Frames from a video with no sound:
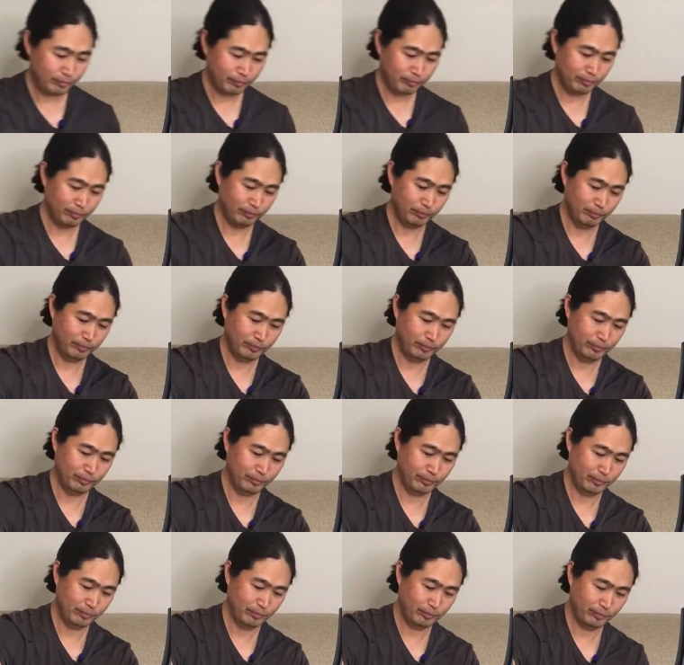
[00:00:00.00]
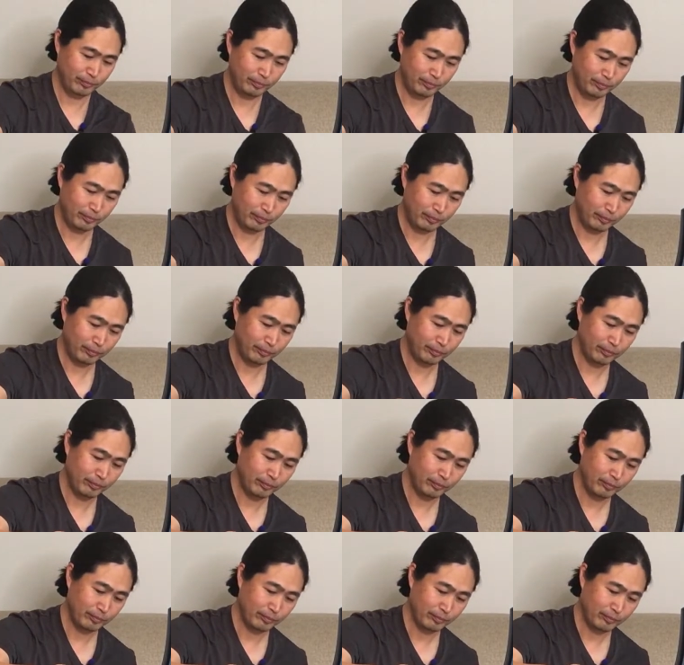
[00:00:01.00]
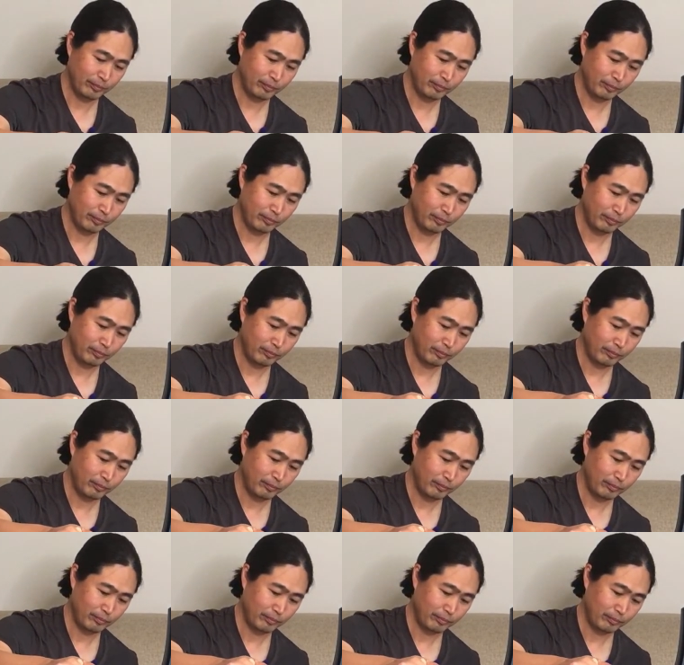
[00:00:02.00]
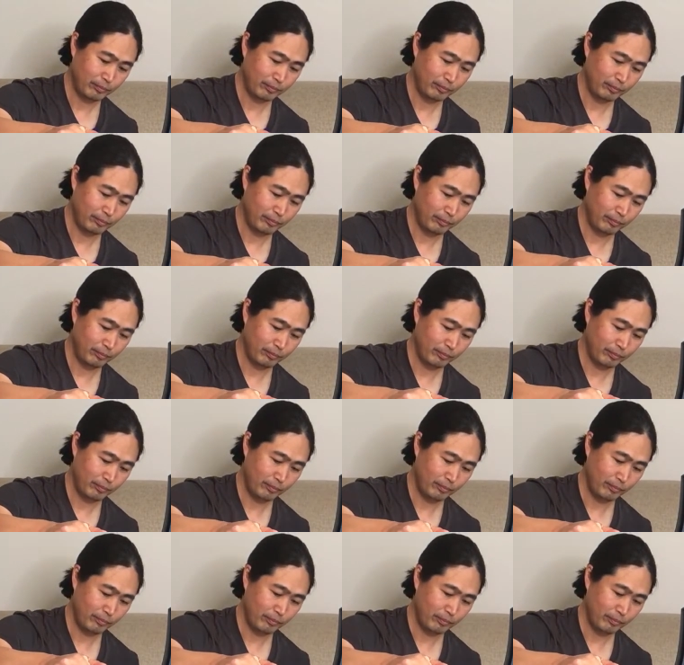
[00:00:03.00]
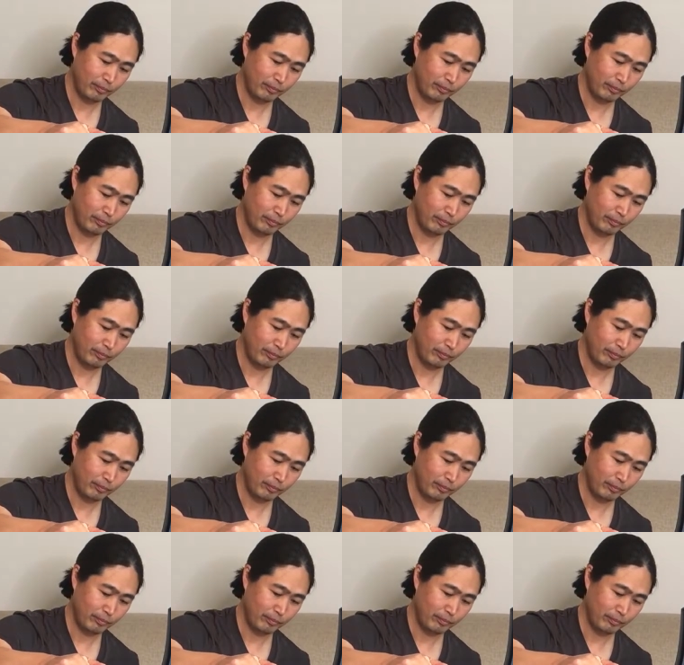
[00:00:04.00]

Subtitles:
(no one is talking)